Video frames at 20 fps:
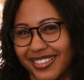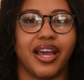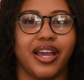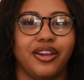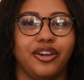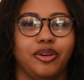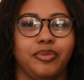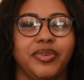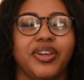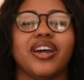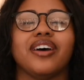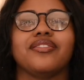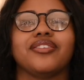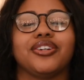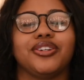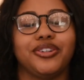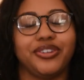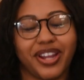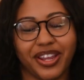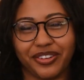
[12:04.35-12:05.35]
I hope you have a
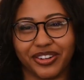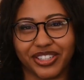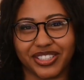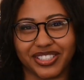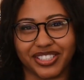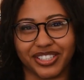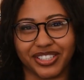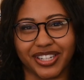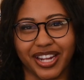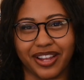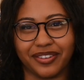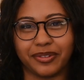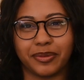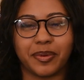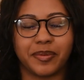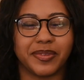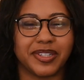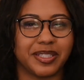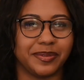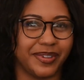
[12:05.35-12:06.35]
great rest of your day.
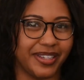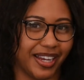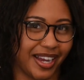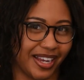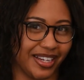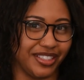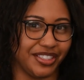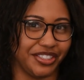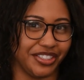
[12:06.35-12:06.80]
Remember to be kind